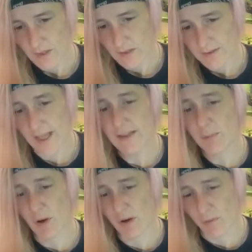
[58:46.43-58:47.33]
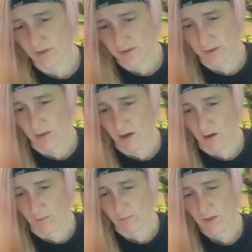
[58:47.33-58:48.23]
Sadly, Punk wants to go
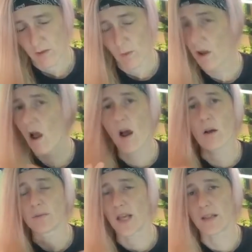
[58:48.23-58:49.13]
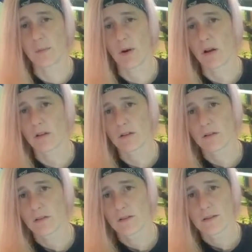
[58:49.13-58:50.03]
home. We'll go home, Sadly, Punk.
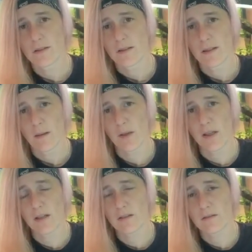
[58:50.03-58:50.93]
I mean,